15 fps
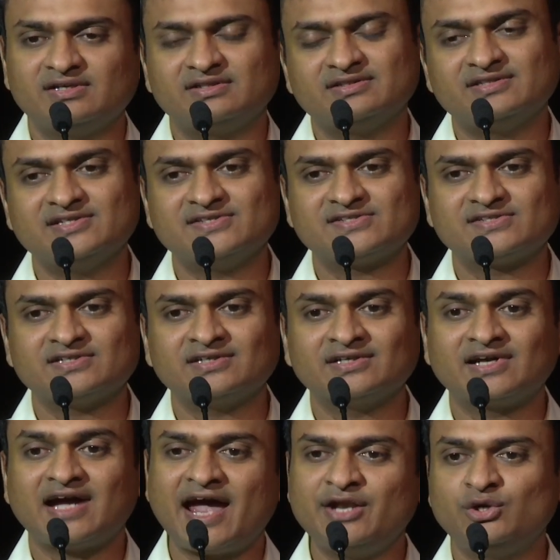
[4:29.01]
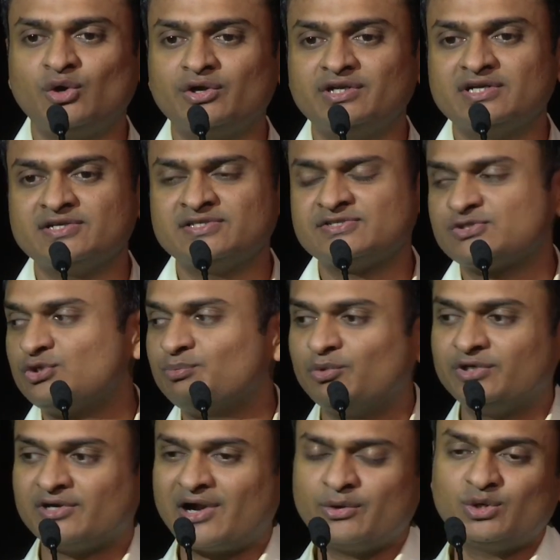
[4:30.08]
this kind audience to
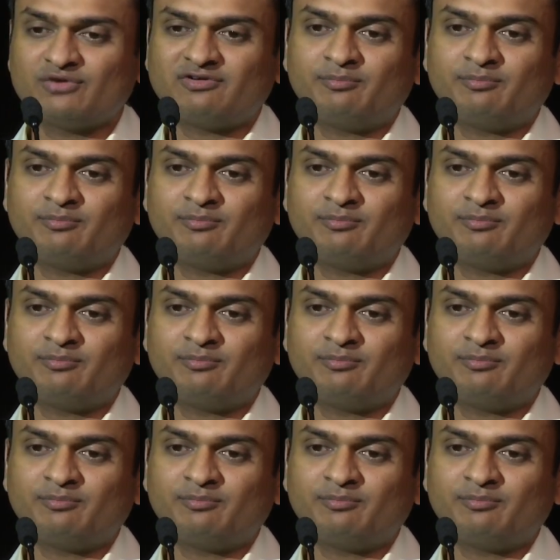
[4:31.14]
put a round of